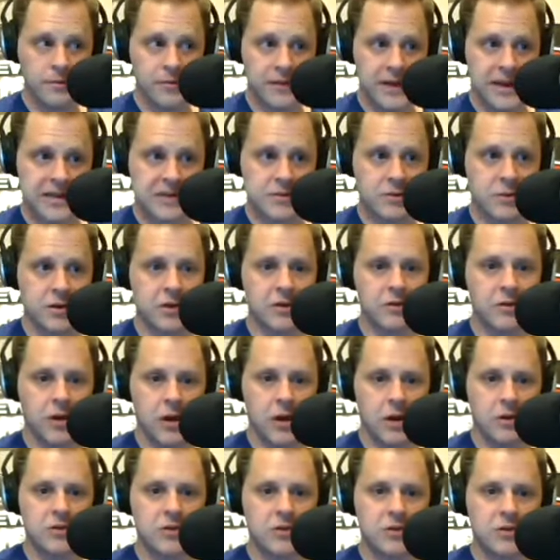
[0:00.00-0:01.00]
That's where you
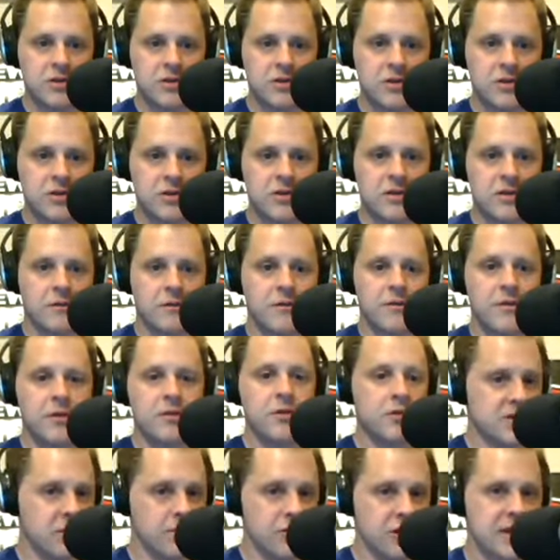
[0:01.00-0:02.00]
go to view your
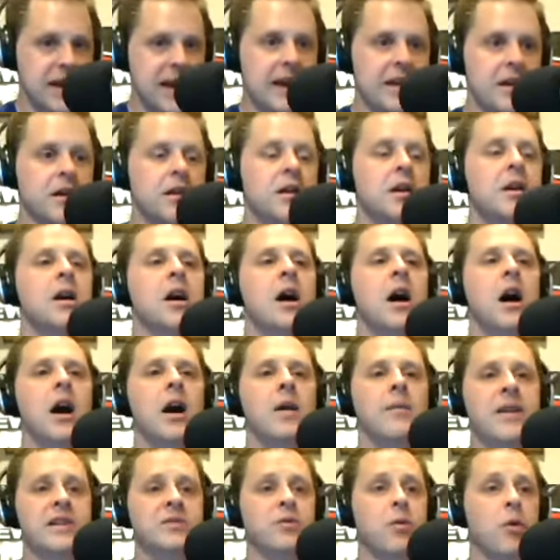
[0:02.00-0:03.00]
subscription data.
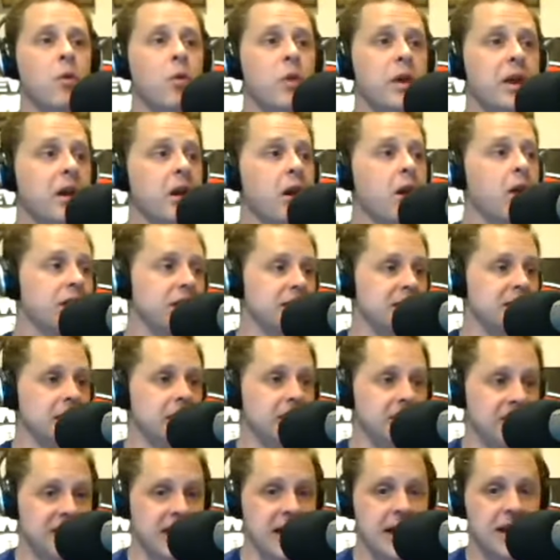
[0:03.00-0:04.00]
Um, that's where we go to
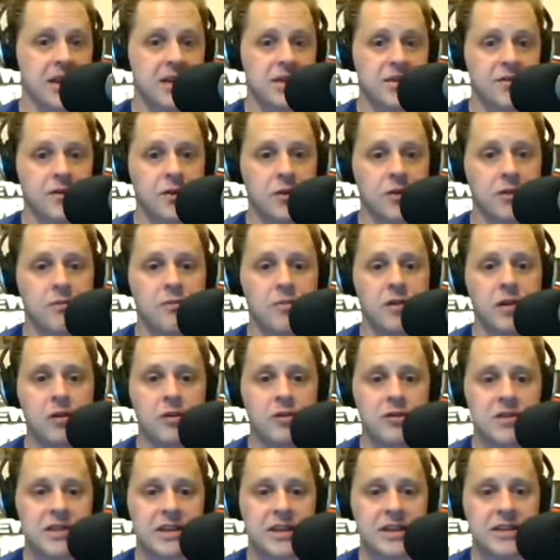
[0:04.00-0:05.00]
see the status of your
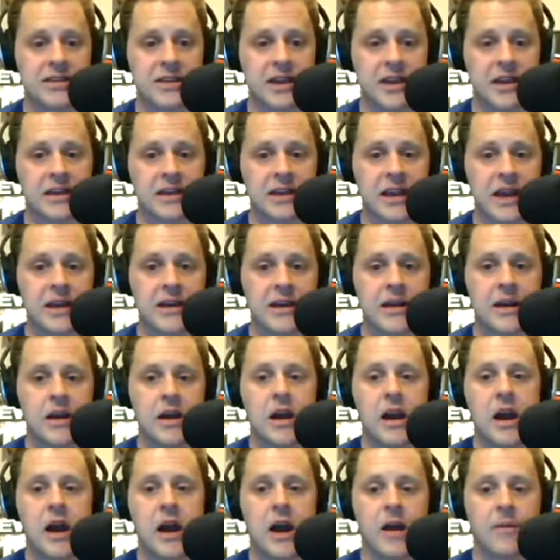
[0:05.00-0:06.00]
computers, things like that.
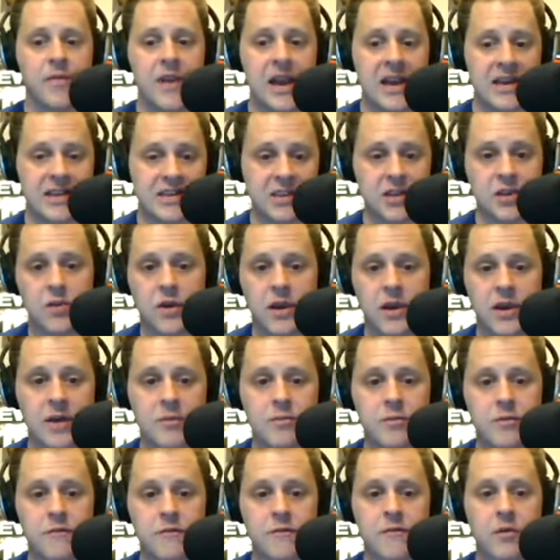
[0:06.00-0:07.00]
Um, has
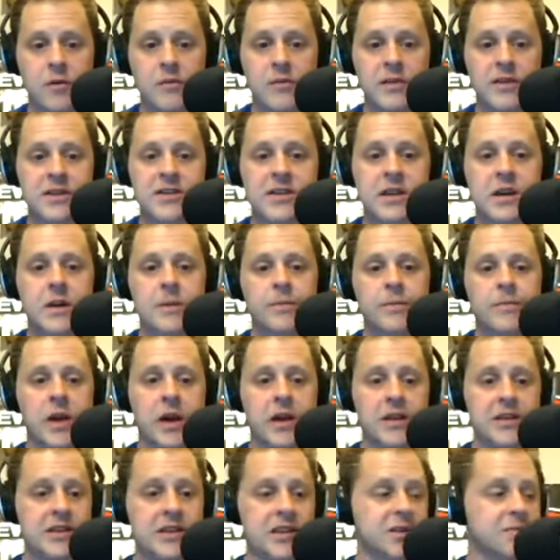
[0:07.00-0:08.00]
degraded performance.
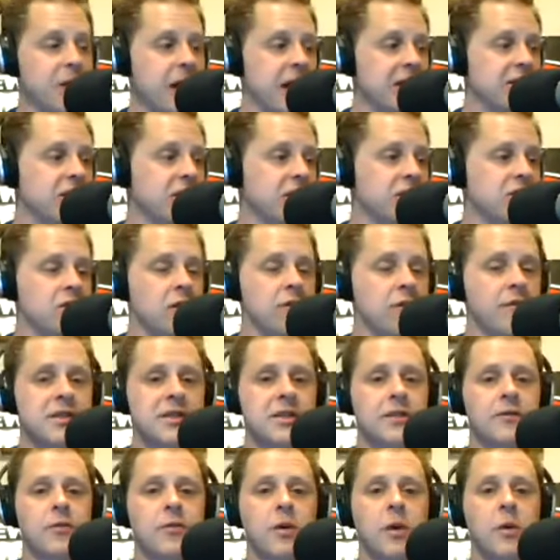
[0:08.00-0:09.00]
Uh, dispatching
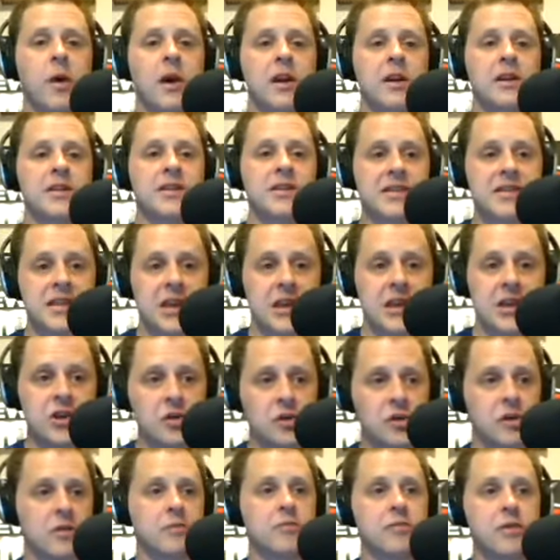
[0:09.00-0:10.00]
service. If we wanted to
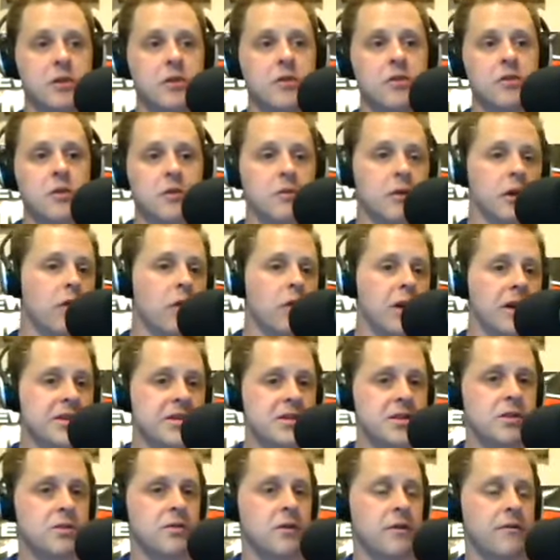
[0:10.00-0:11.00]
send your computer a
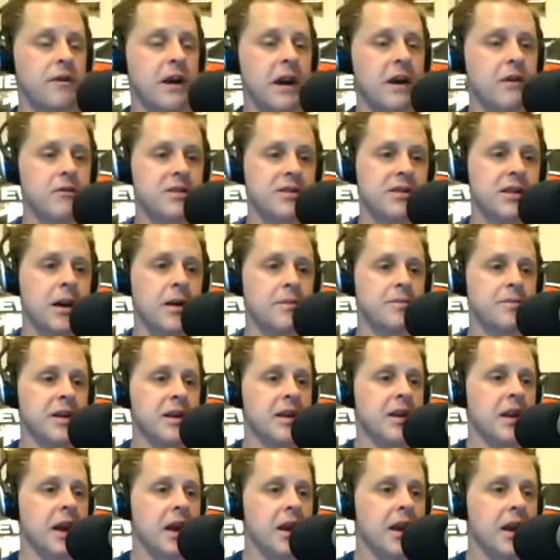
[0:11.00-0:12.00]
request to do a virus
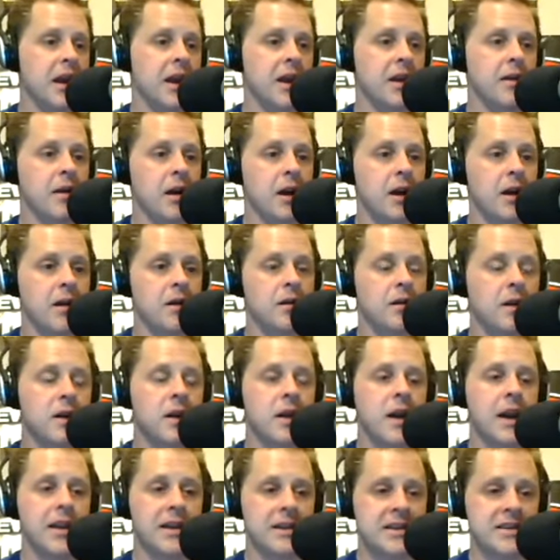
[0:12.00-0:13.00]
update and a uh,
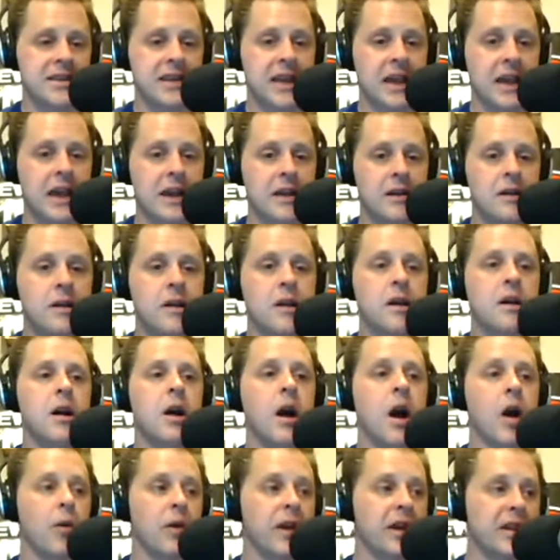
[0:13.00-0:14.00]
and a scan,
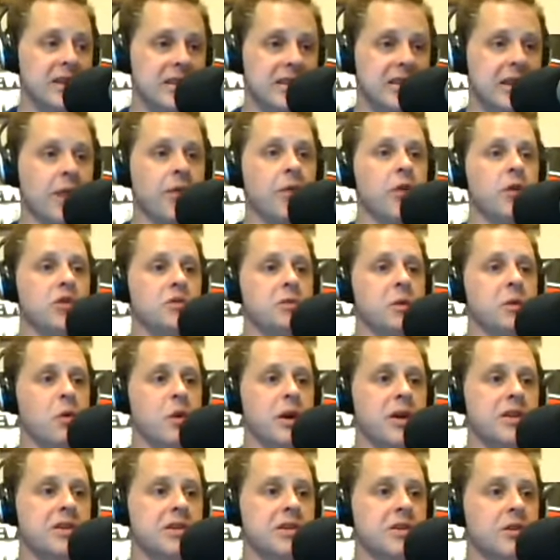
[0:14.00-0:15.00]
uh, we can send those
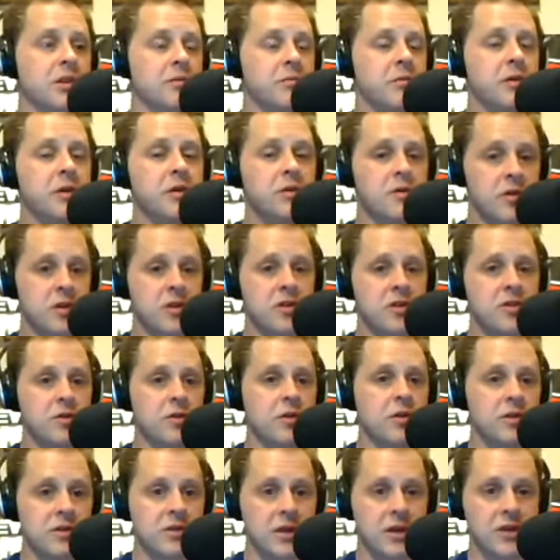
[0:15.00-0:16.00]
requests to your computer to
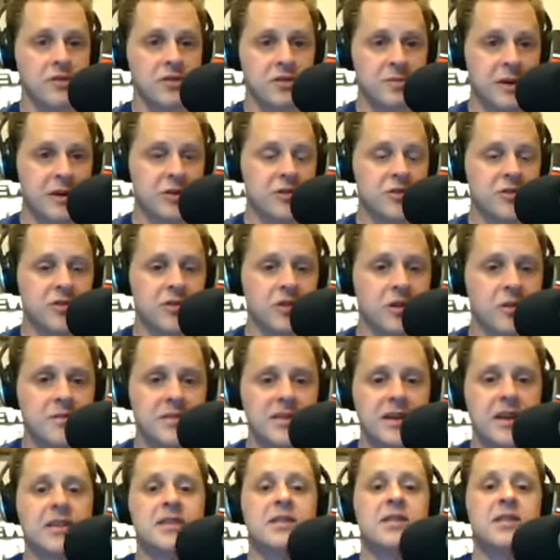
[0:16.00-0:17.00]
do those under special
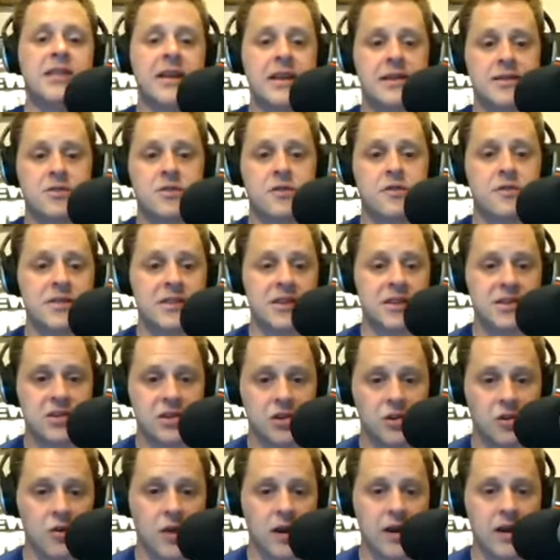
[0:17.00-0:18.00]
circumstances. That service
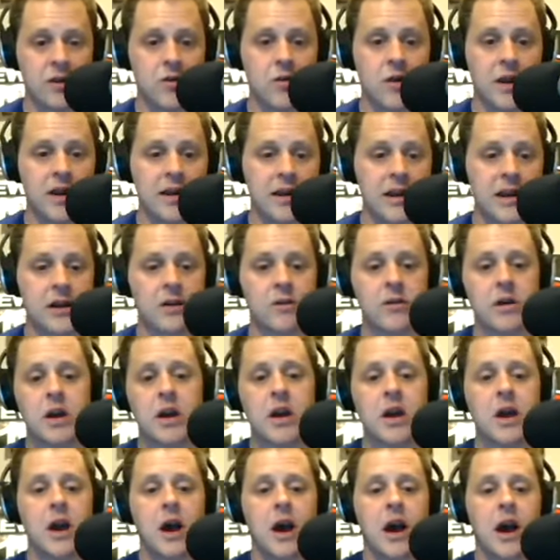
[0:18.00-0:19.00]
is degraded right
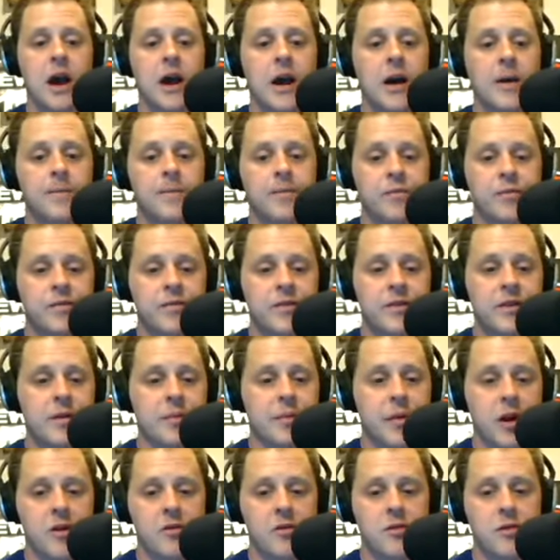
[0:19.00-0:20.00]
now. Um,
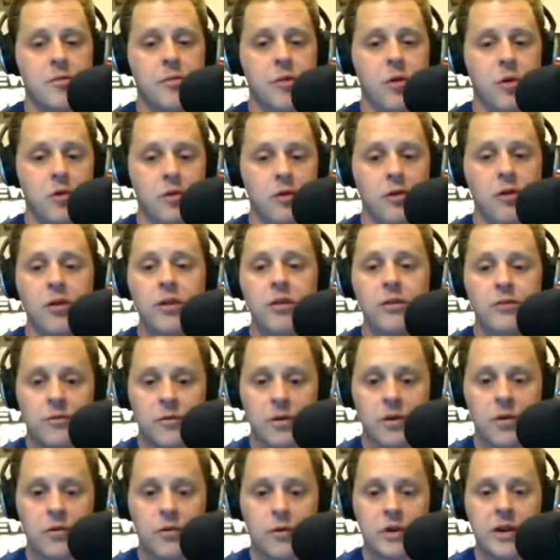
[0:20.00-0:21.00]
the partner
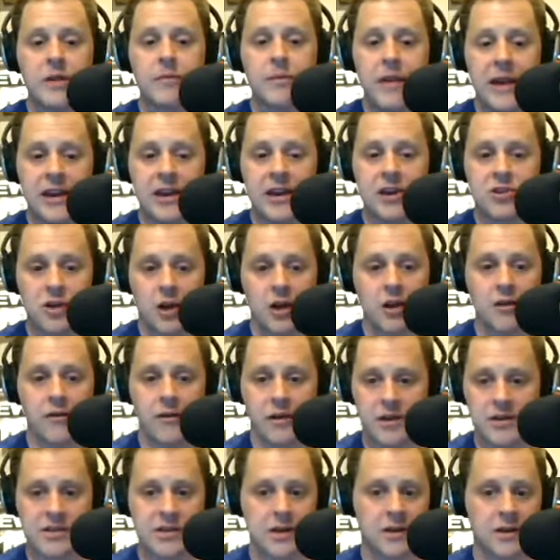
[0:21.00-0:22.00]
portal where we manage
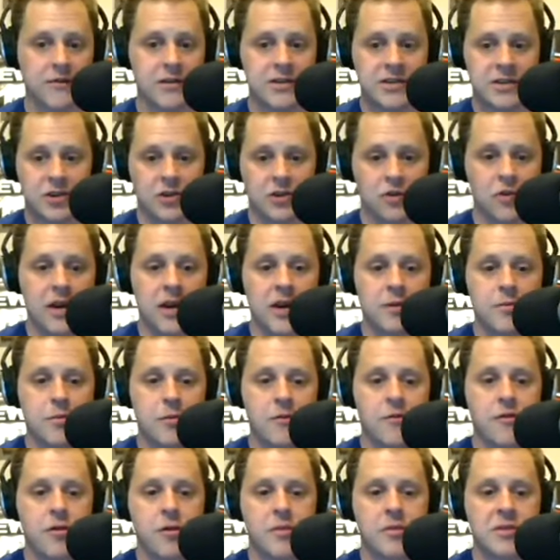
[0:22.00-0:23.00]
all of our stuff is
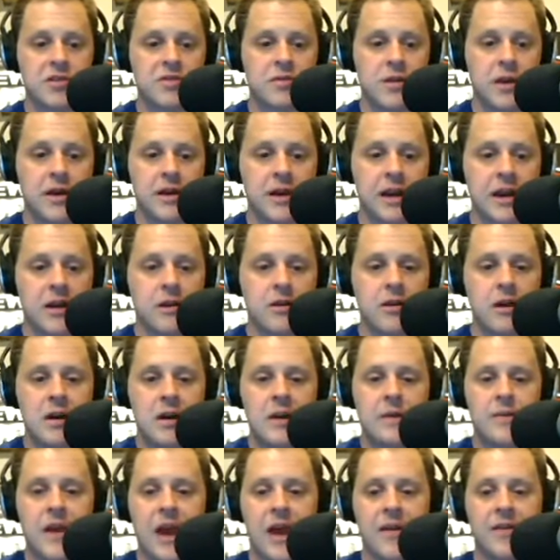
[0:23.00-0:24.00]
degraded performance right now,
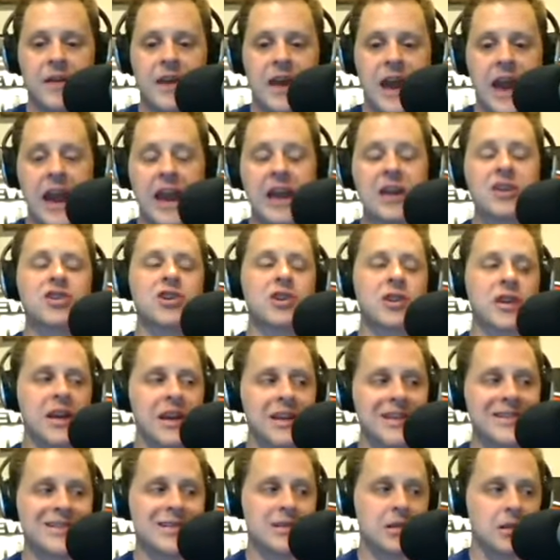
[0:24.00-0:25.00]
and the
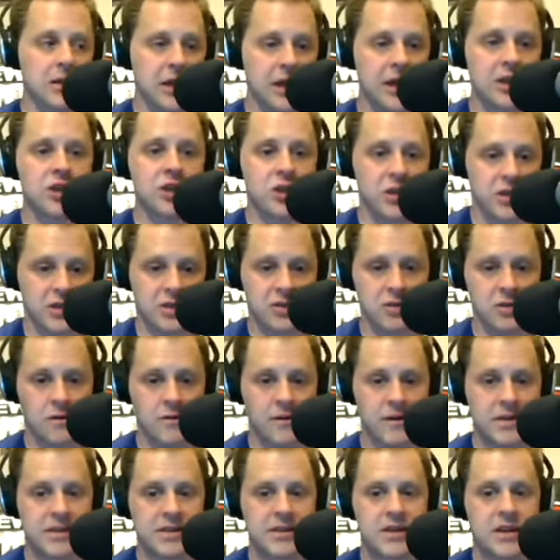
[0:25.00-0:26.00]
agent installation
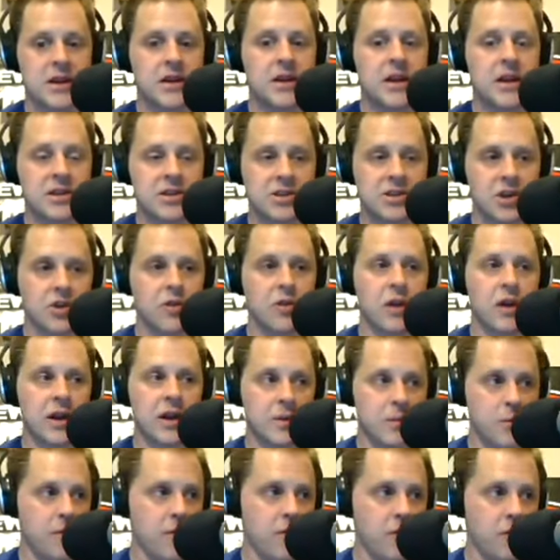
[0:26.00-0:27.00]
service is
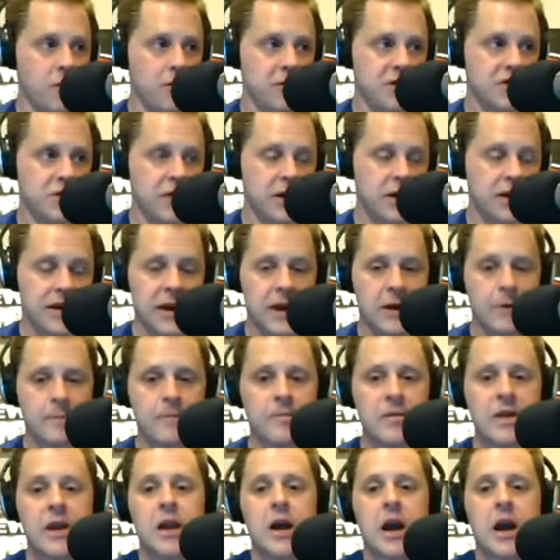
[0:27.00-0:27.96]
degraded performance right now.